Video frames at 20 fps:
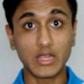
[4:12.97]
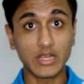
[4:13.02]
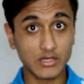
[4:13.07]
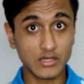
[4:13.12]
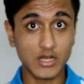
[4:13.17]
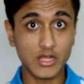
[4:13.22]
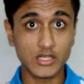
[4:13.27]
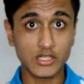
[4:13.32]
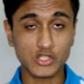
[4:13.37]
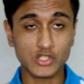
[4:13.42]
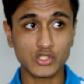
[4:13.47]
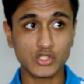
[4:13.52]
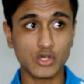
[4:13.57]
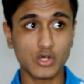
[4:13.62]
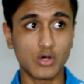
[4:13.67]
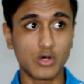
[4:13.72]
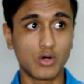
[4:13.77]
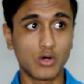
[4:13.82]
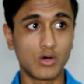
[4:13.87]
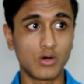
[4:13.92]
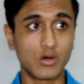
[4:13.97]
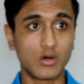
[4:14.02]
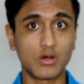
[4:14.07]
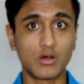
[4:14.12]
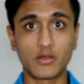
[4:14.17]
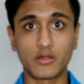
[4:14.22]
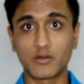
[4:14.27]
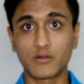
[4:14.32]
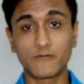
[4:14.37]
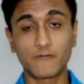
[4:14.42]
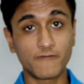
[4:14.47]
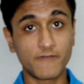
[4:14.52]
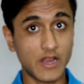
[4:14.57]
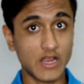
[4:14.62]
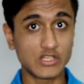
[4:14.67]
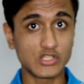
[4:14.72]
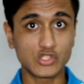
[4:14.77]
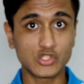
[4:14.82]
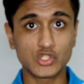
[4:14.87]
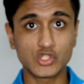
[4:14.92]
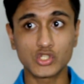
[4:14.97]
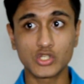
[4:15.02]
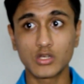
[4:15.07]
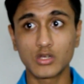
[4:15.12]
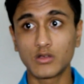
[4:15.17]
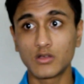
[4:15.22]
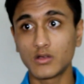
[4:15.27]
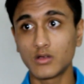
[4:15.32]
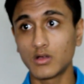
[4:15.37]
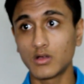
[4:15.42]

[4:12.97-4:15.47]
English or French,